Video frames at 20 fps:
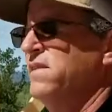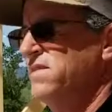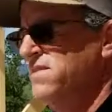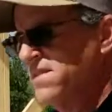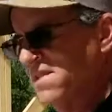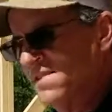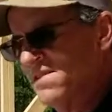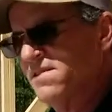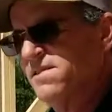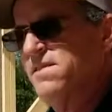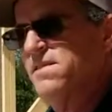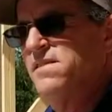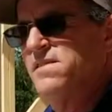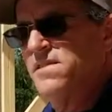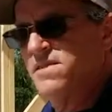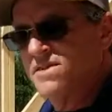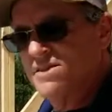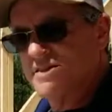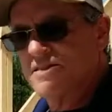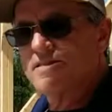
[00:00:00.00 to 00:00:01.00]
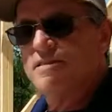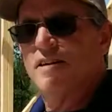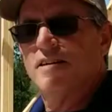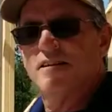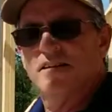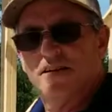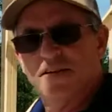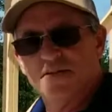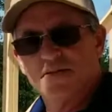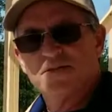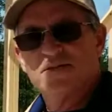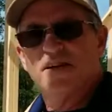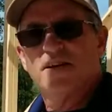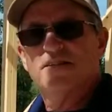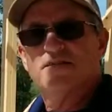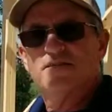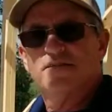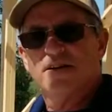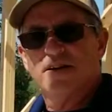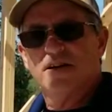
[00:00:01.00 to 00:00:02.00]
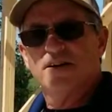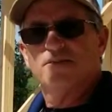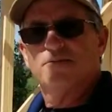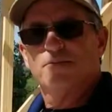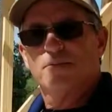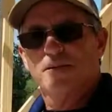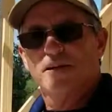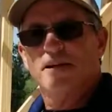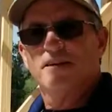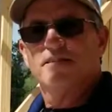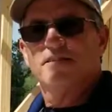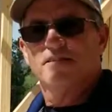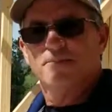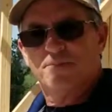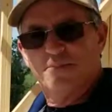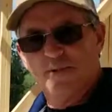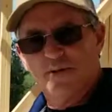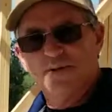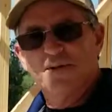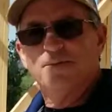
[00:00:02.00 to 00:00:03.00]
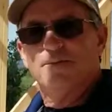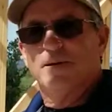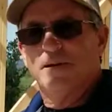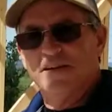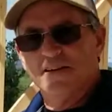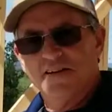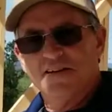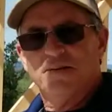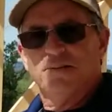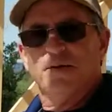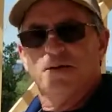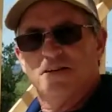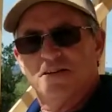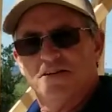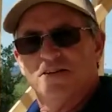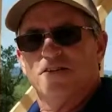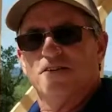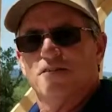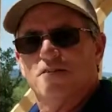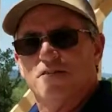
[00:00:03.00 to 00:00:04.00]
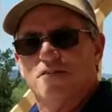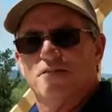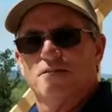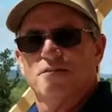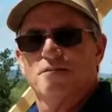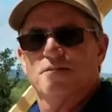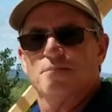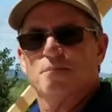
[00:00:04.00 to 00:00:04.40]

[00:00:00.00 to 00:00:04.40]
This is slightly oversized garage. We like to build them a little bit larger.